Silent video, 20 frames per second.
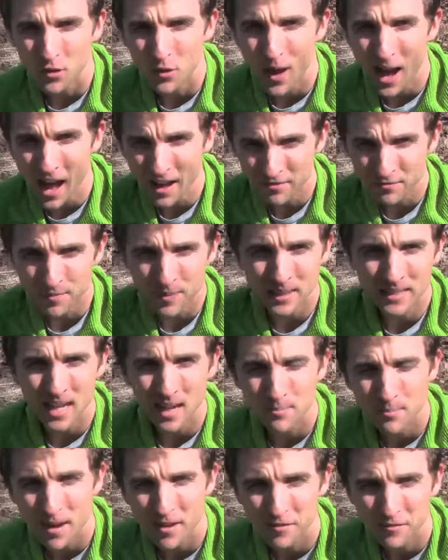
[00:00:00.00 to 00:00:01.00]
If you haven't picked
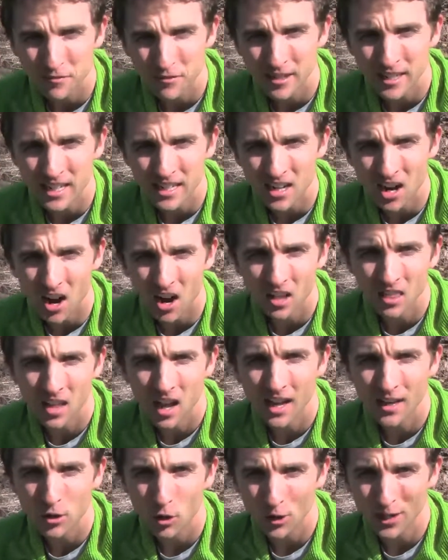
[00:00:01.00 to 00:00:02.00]
up my free
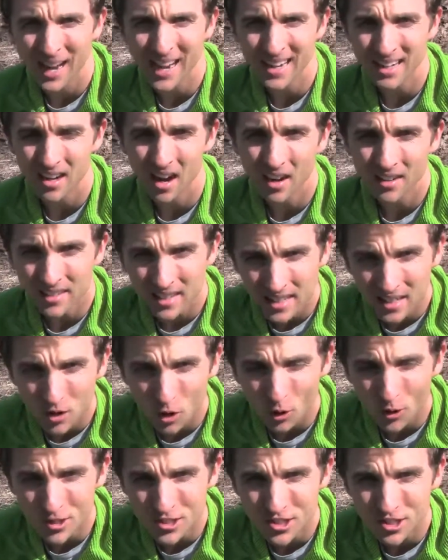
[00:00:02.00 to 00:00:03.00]
online organic gardening
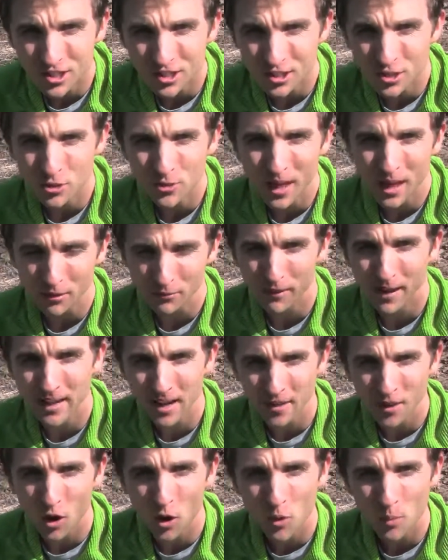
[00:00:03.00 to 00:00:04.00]
course, you can do that
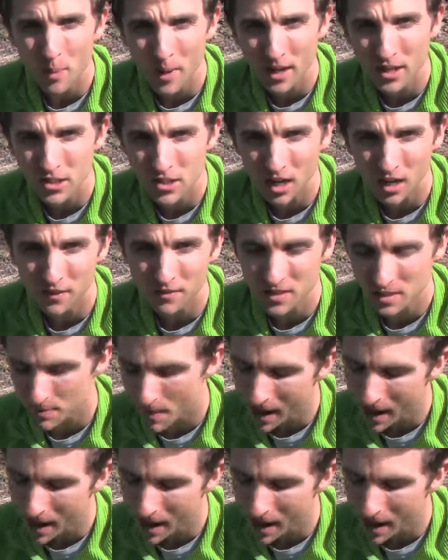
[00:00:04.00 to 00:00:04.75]
right on the homepage of